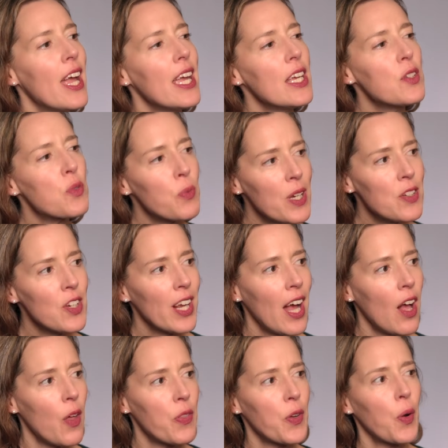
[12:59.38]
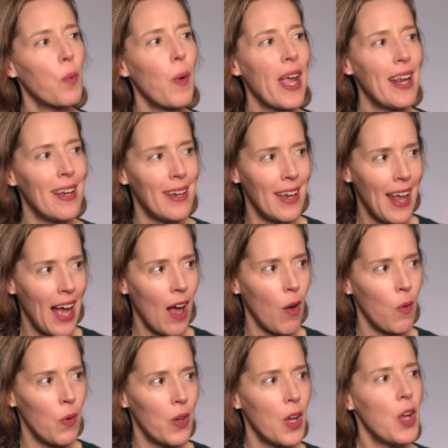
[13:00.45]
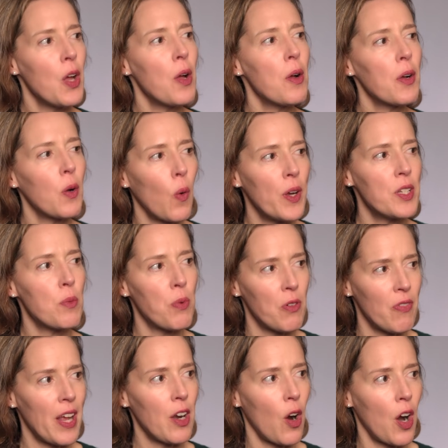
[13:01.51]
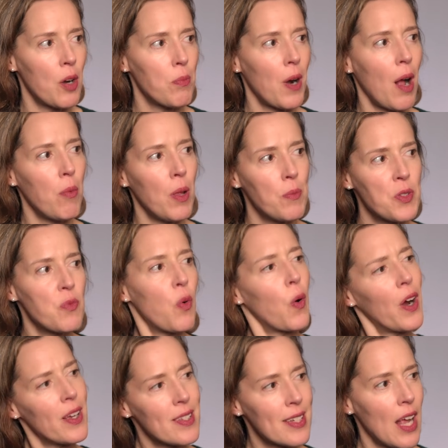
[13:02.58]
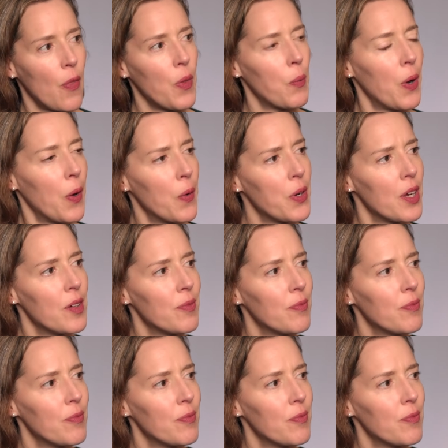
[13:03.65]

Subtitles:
Is reaching a healthier weight now going to prevent heart problems for us down the road?